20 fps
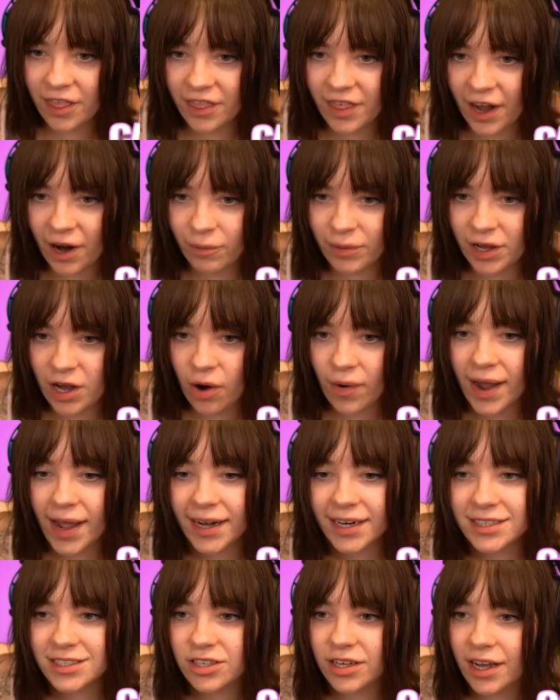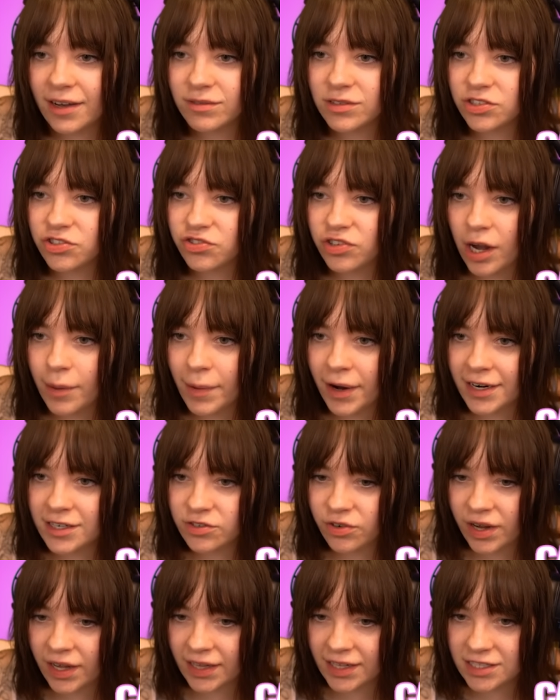There we go. And I still have the
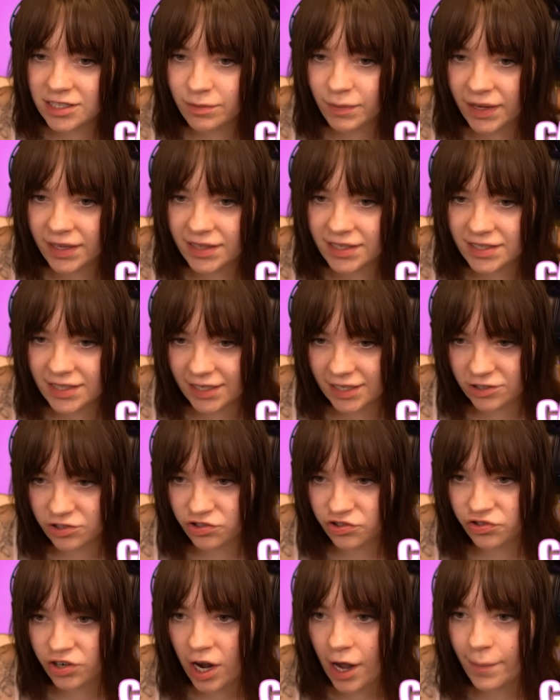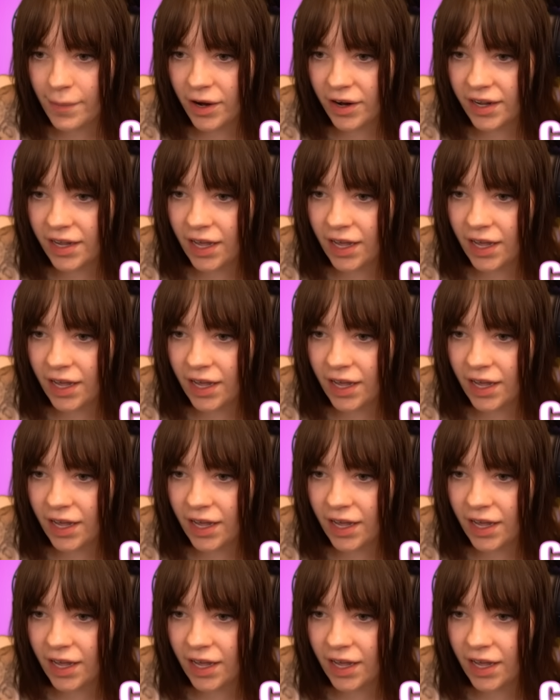strawberries. Okay, let's make this like a strawberry